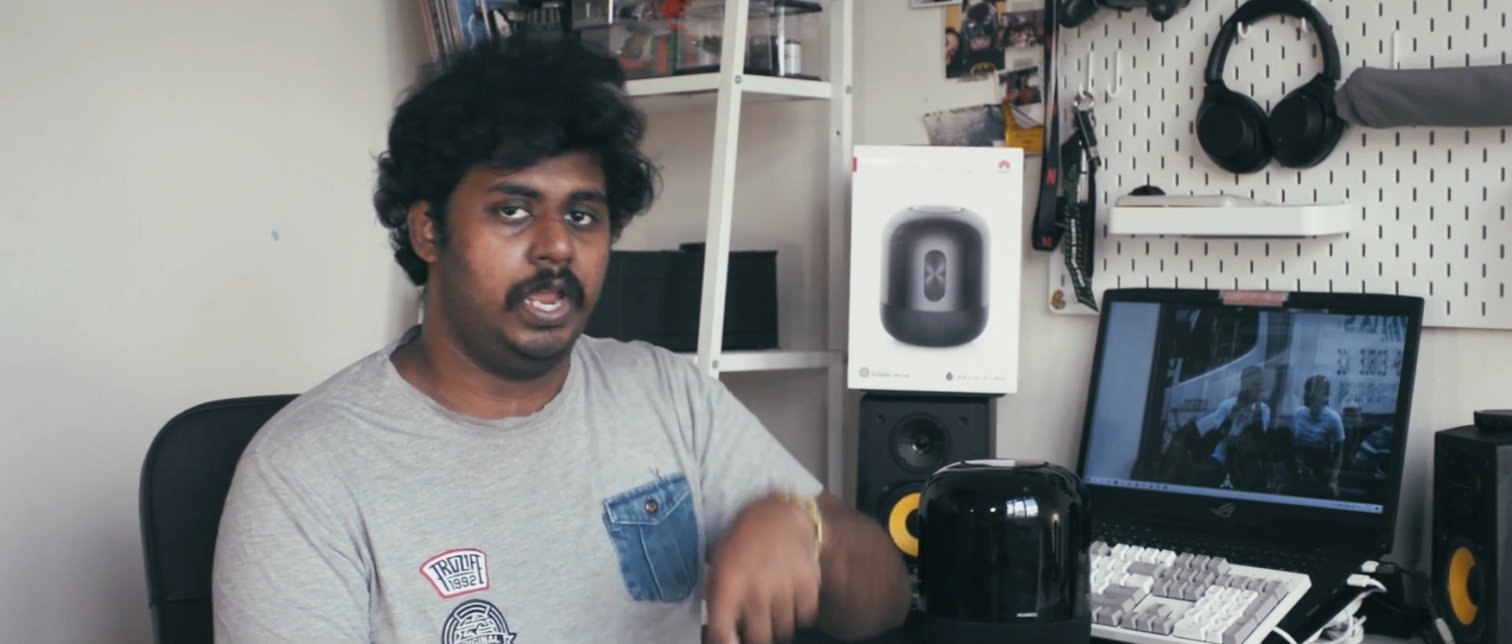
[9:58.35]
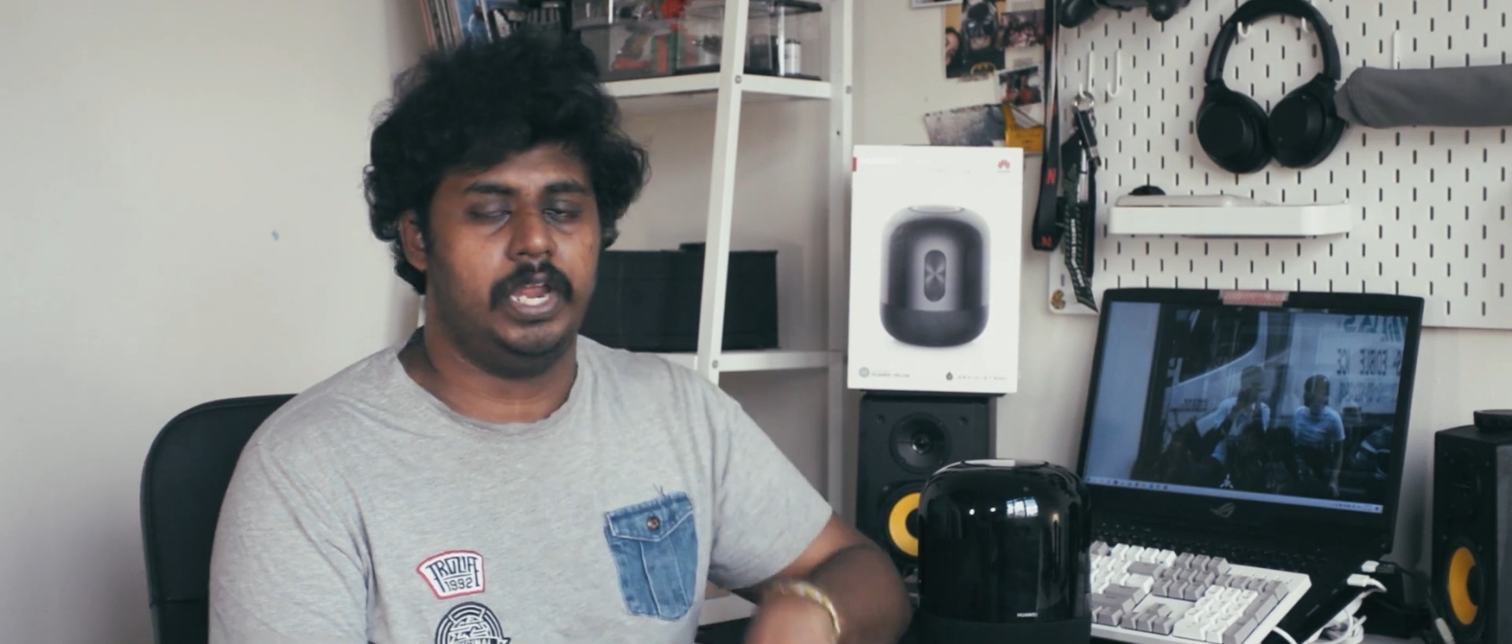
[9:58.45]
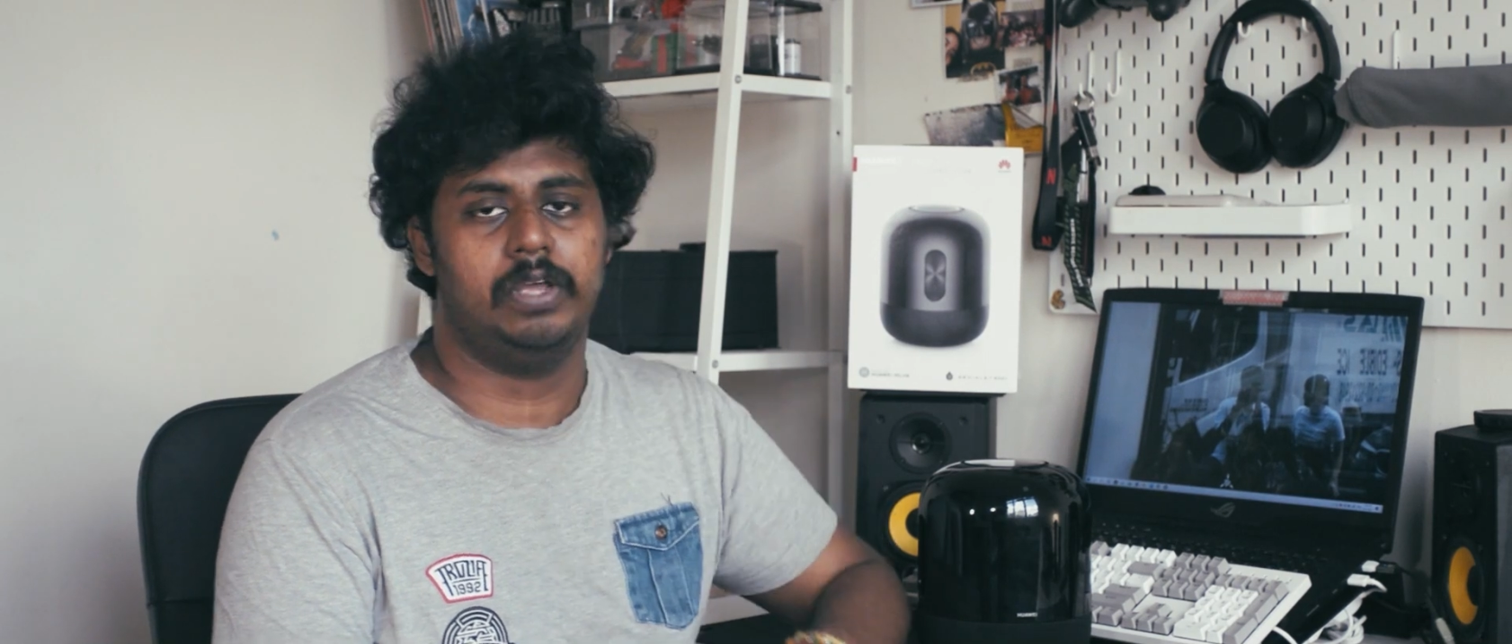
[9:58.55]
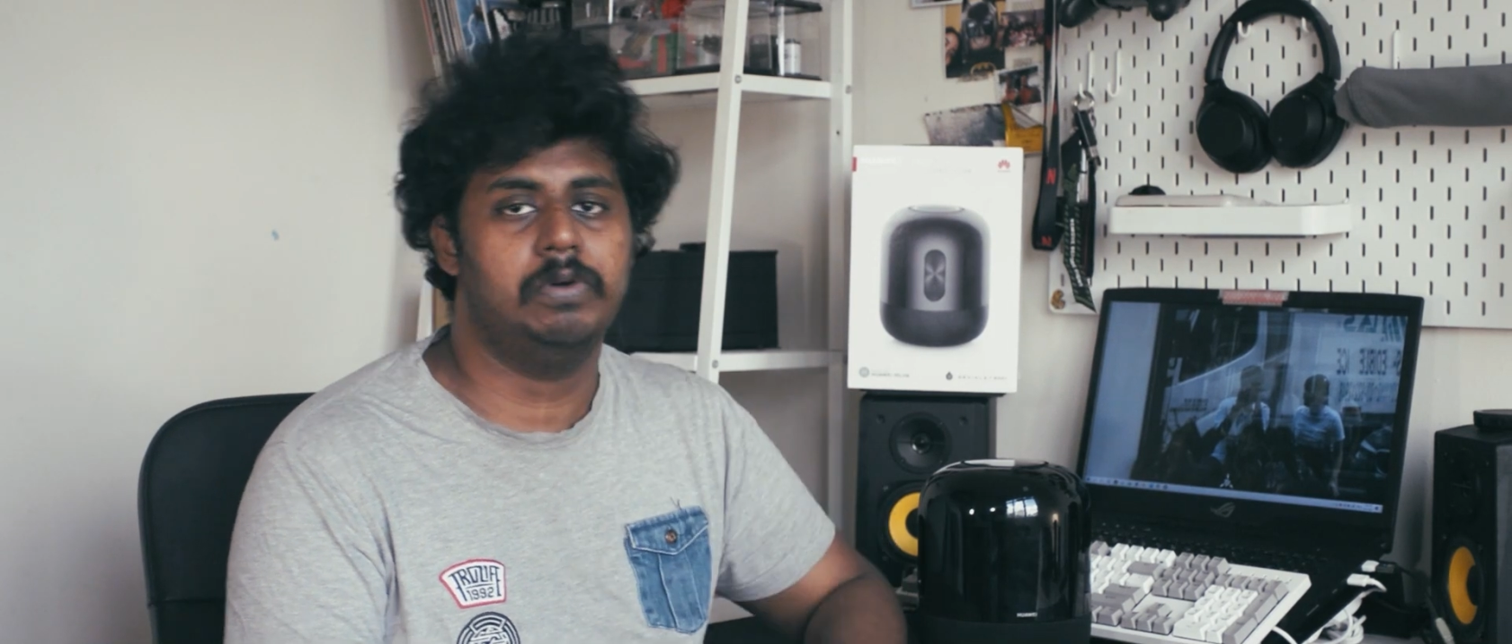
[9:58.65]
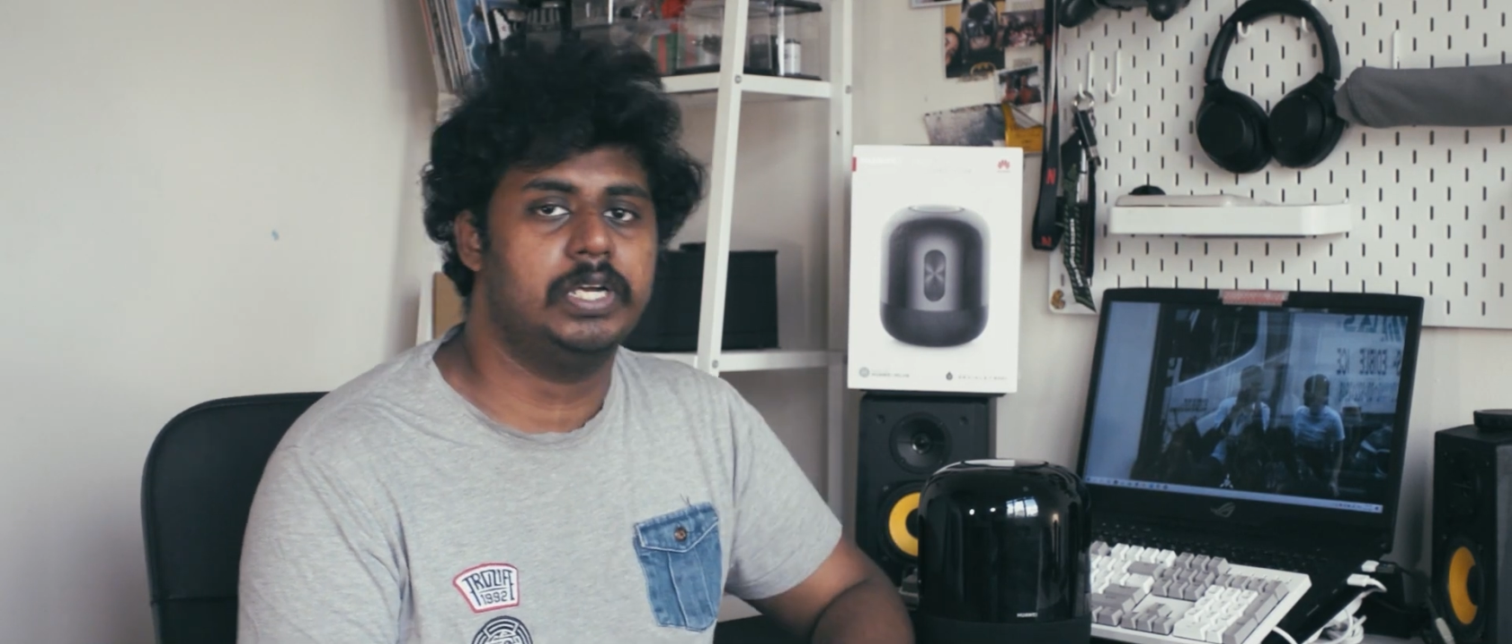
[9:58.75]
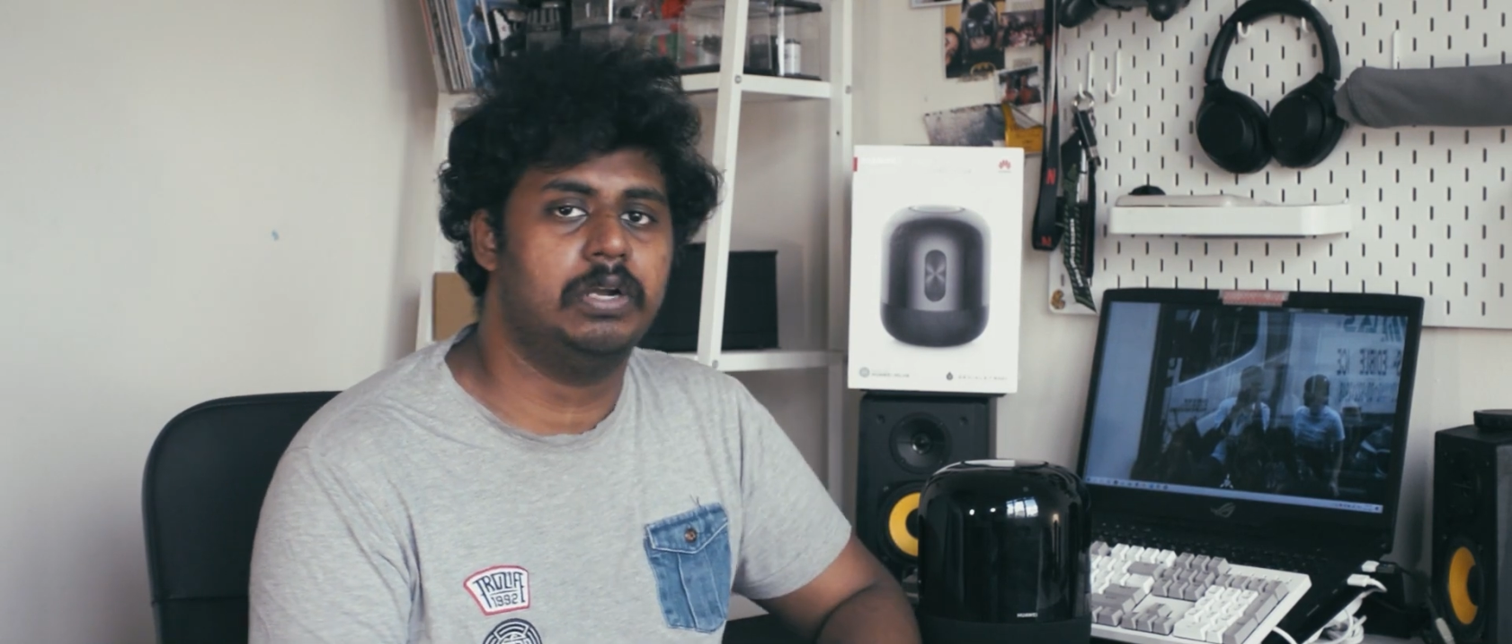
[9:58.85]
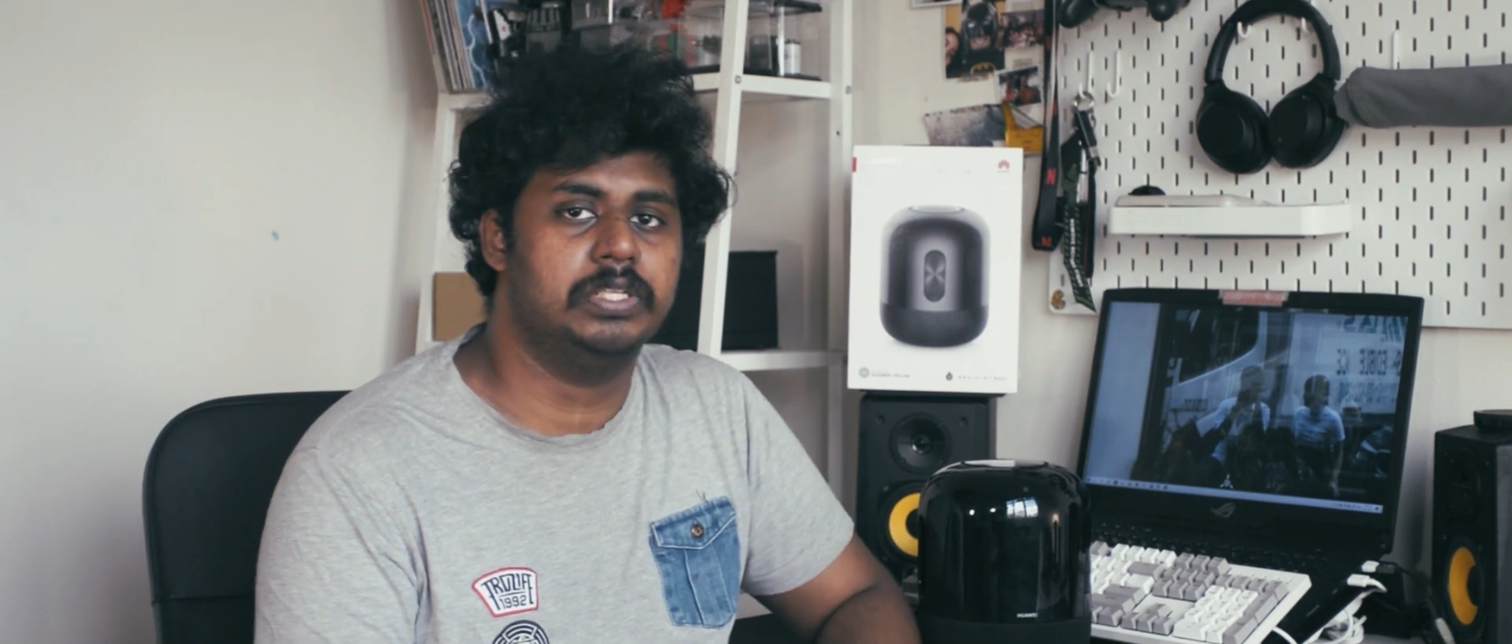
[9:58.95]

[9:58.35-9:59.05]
head over down